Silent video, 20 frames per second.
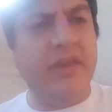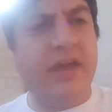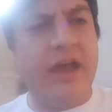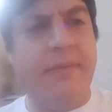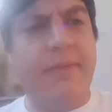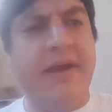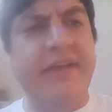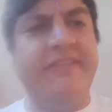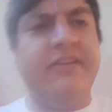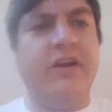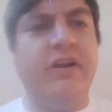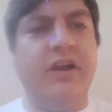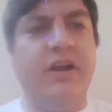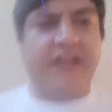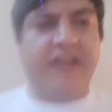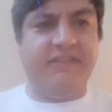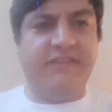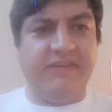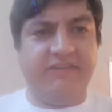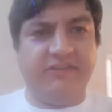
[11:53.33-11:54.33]
I might start an
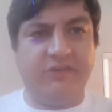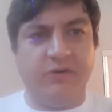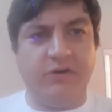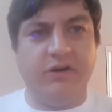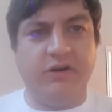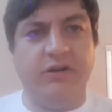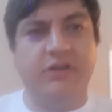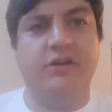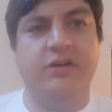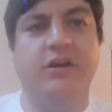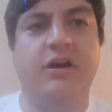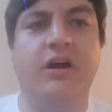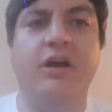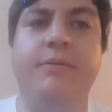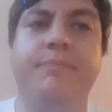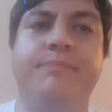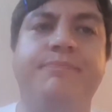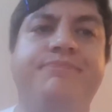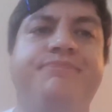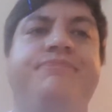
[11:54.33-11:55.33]
Etsy store.
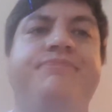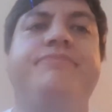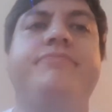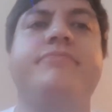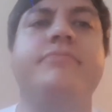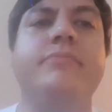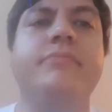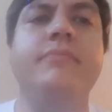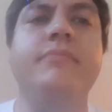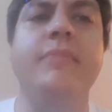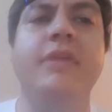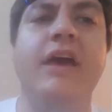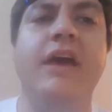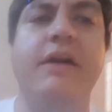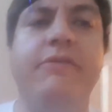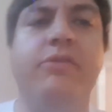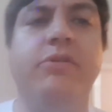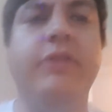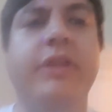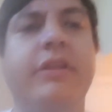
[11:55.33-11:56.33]
I
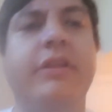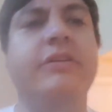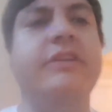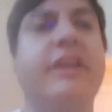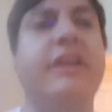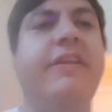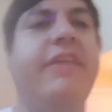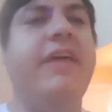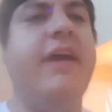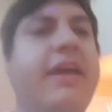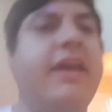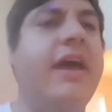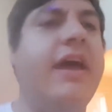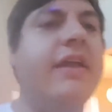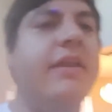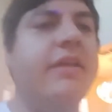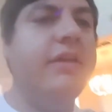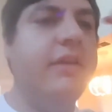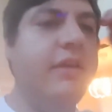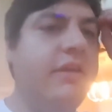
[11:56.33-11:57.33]
haven't really looked into that
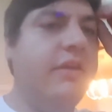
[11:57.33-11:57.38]
yet.